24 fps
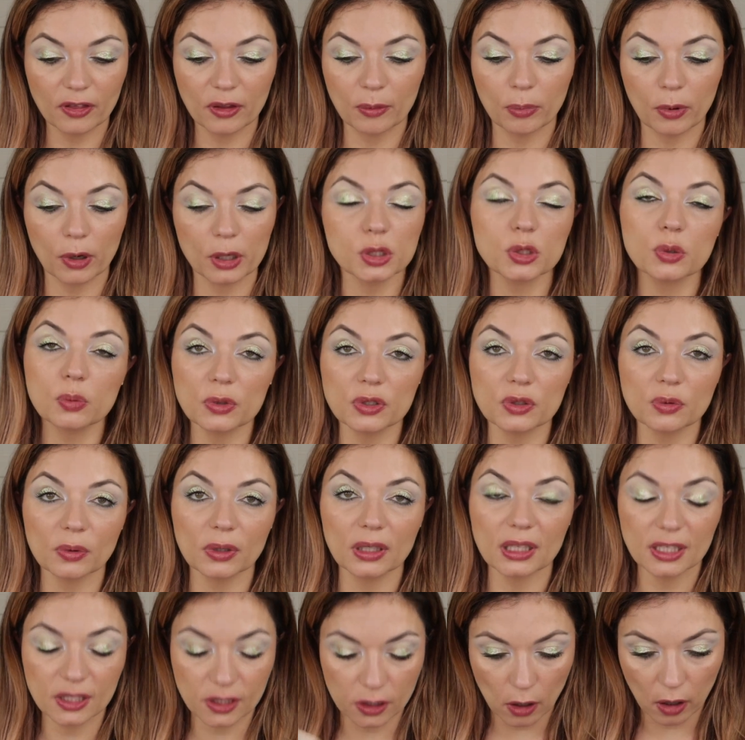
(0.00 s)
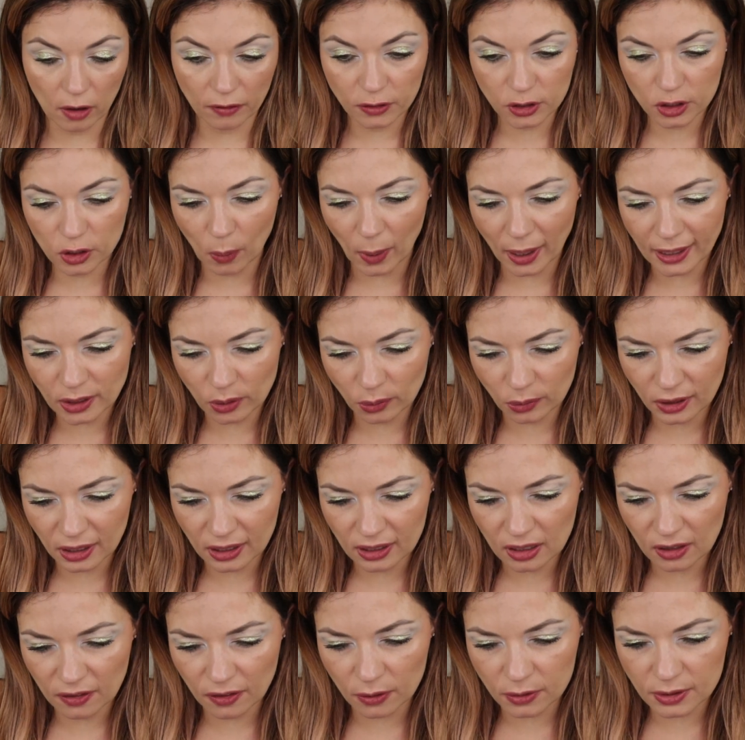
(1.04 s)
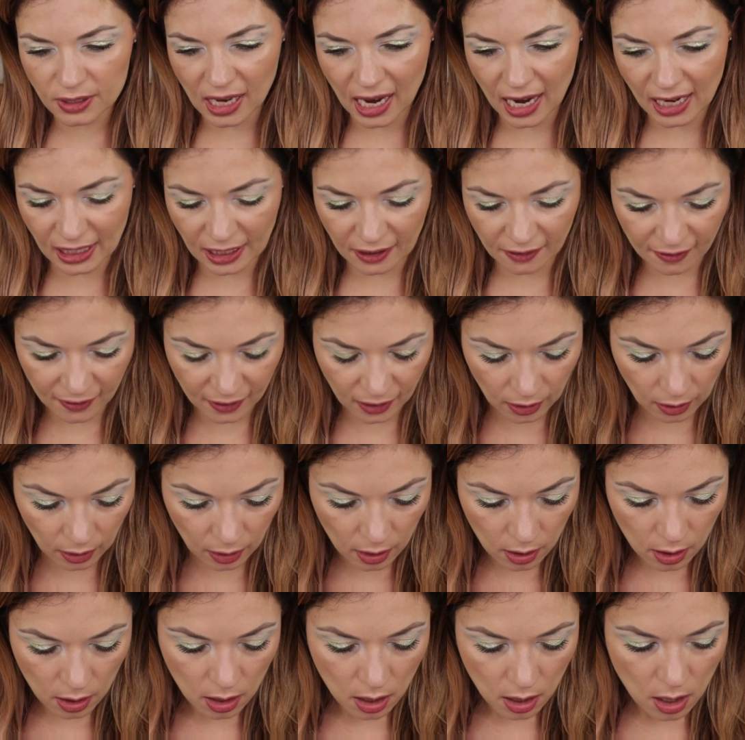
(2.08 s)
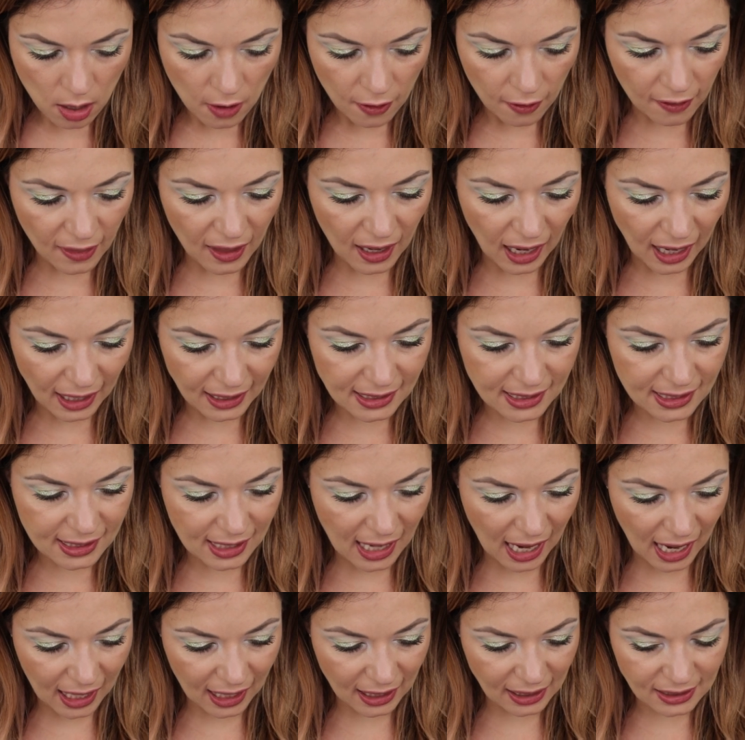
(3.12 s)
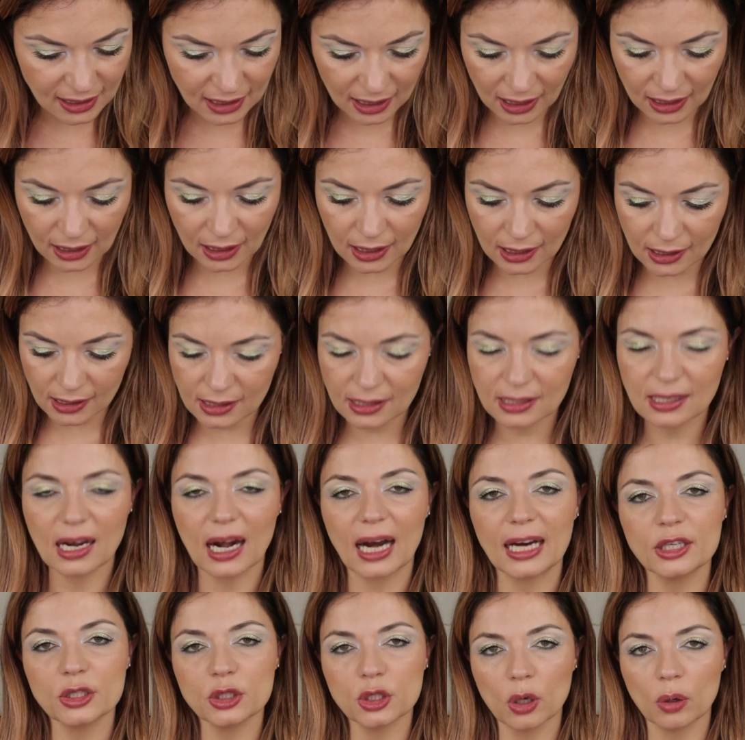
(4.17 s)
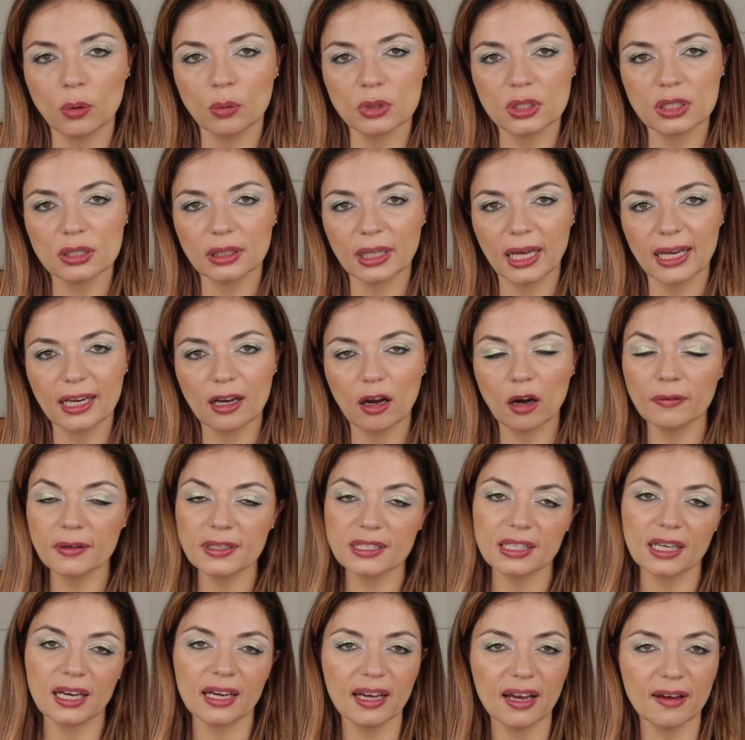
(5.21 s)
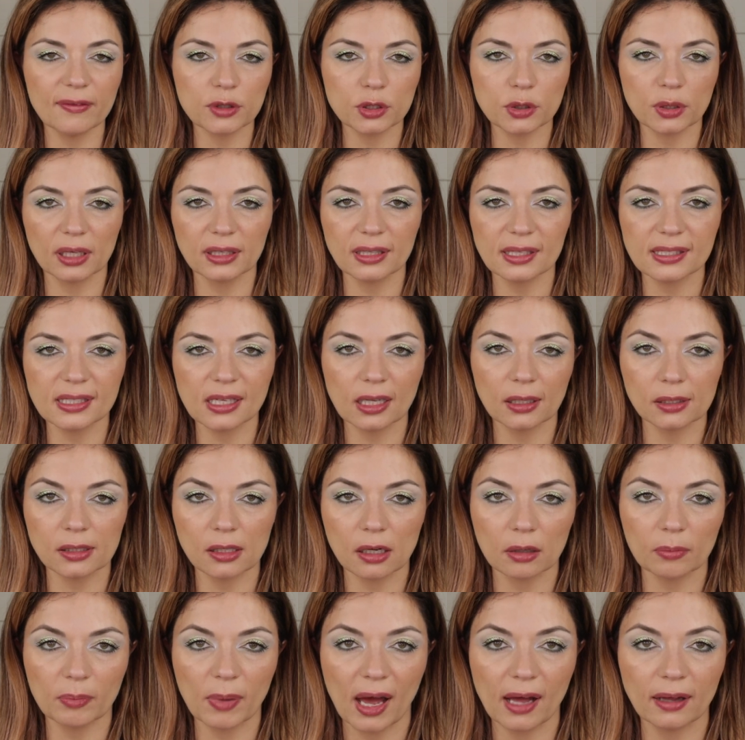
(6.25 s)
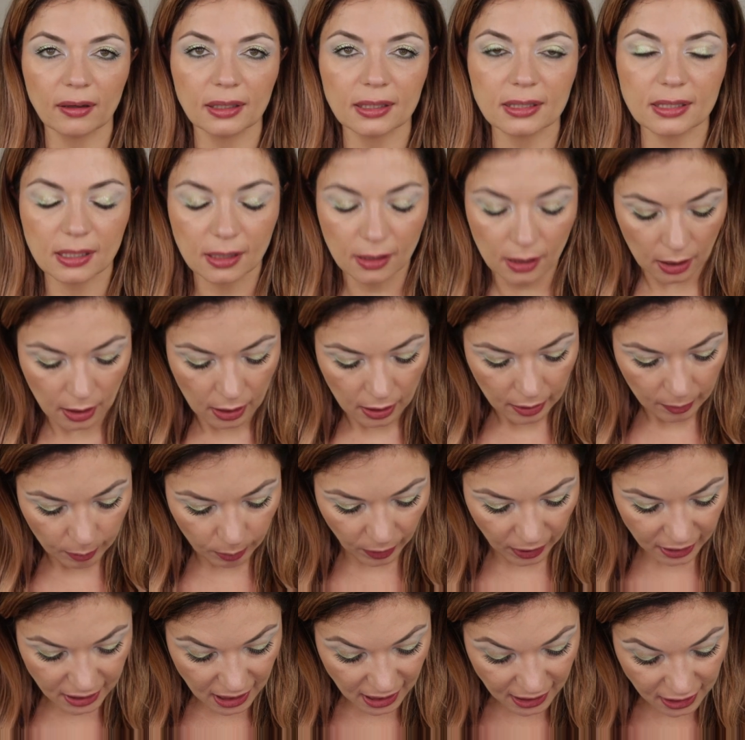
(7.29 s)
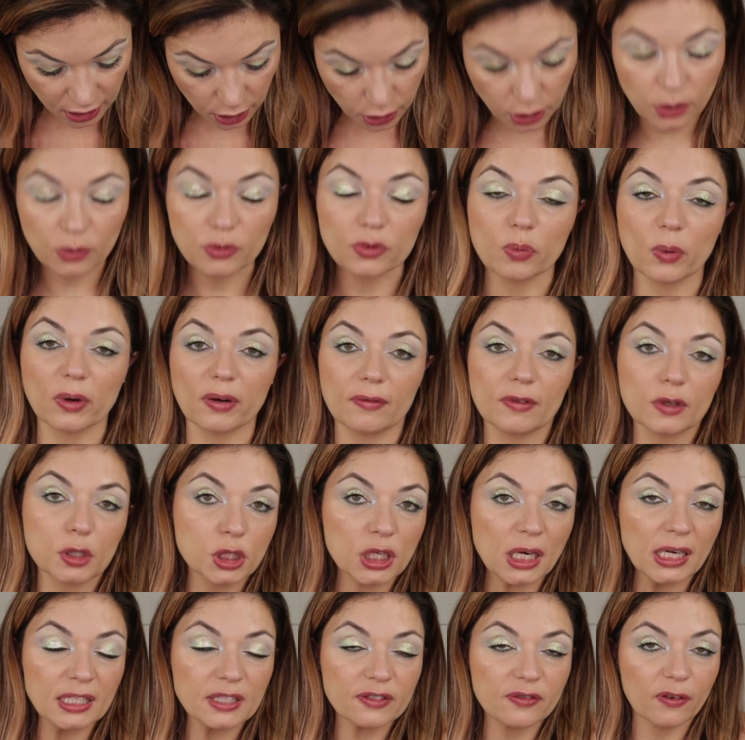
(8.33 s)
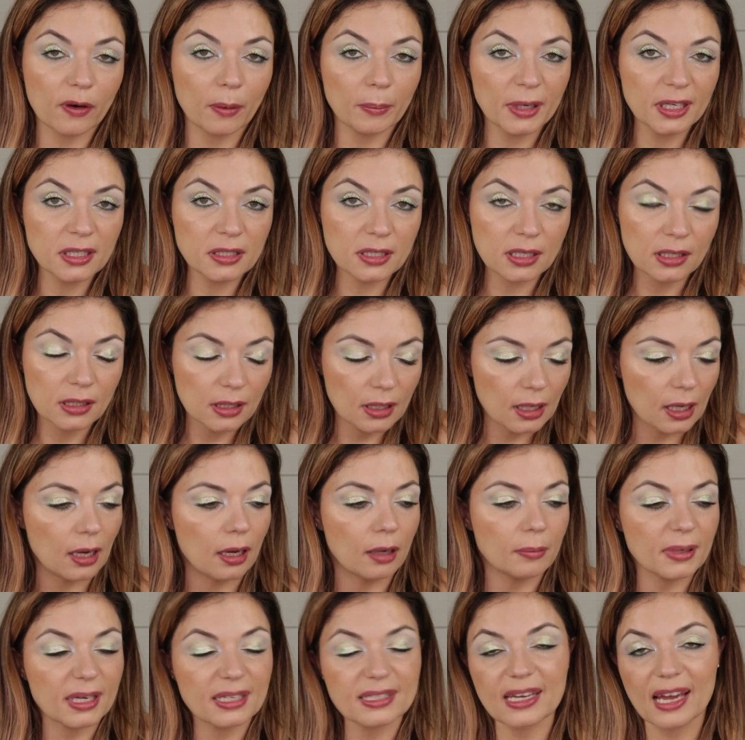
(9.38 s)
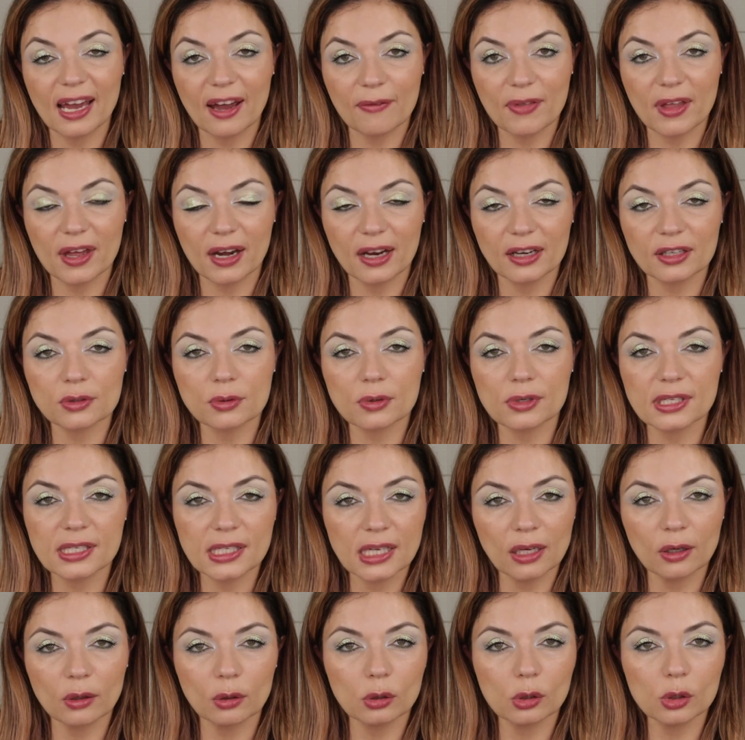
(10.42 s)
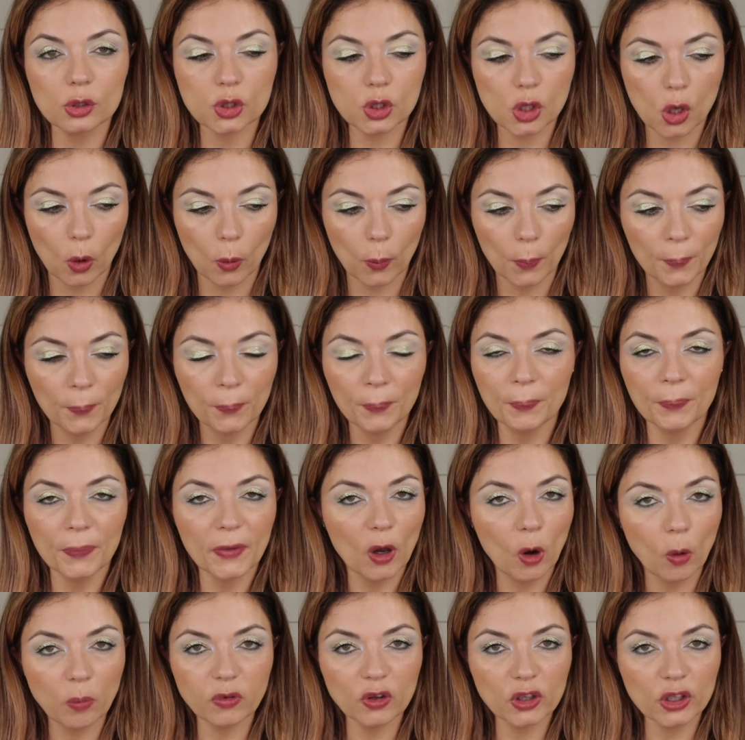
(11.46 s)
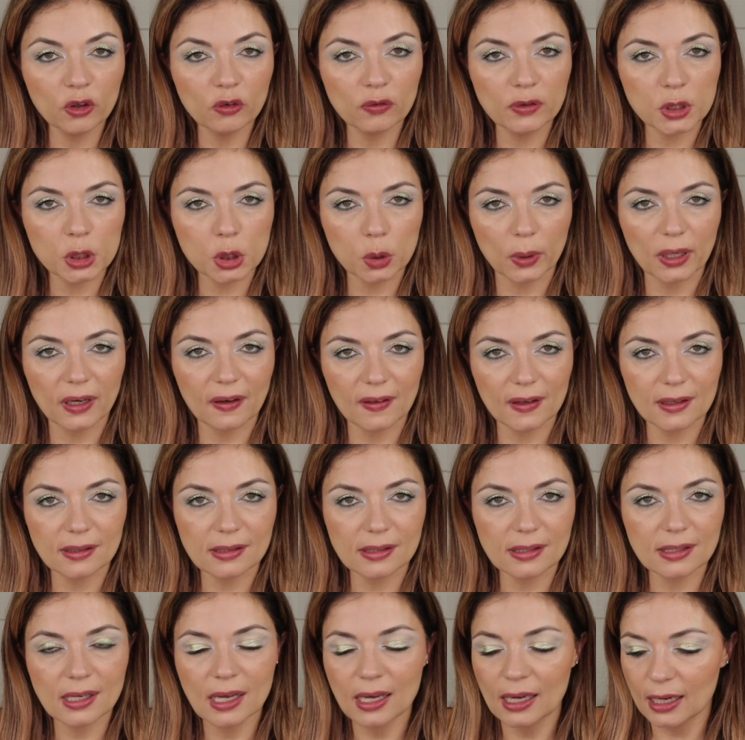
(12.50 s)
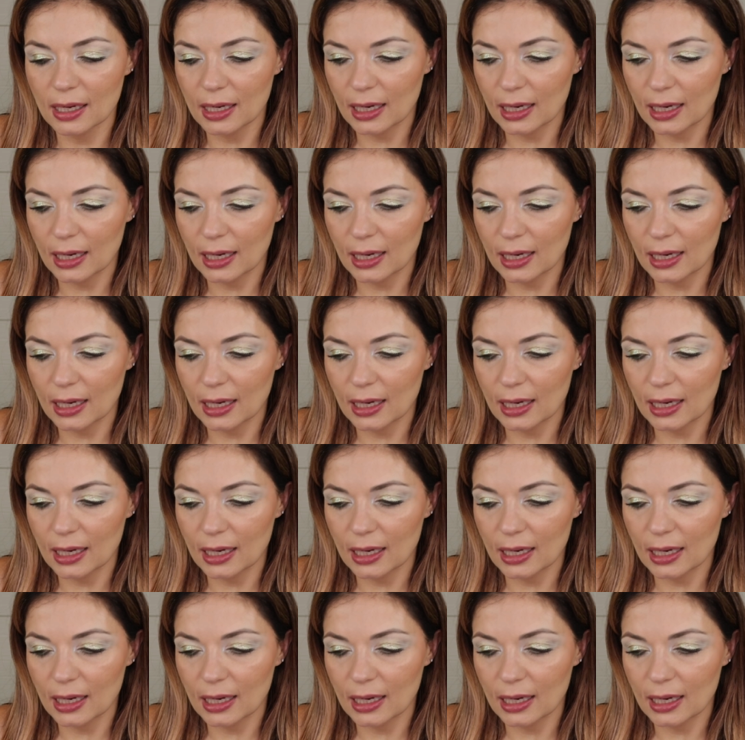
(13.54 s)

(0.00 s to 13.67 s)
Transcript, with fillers: The brush was really soft. So I don't think that there's anything that I snagged in this that I don't like. Obviously I haven't tried the Celadon palette, but I did use one of the shades from it uh, because I have that extra single. So hopefully you've enjoyed this.